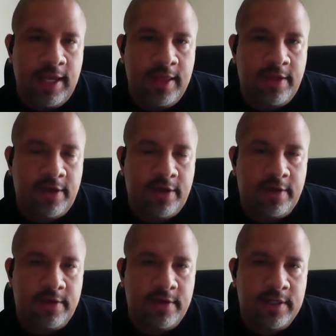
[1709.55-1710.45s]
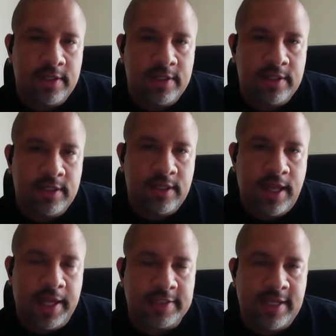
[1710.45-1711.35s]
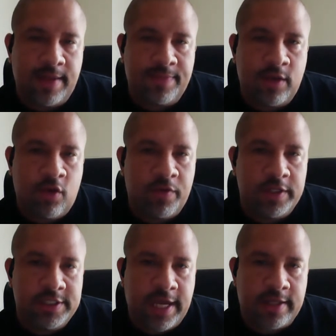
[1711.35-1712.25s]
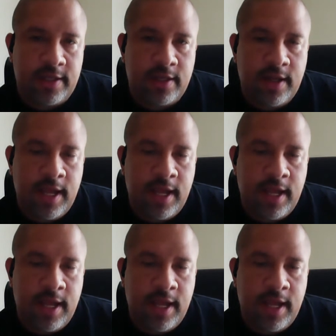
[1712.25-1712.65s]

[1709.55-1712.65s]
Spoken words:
either accept it or reject it.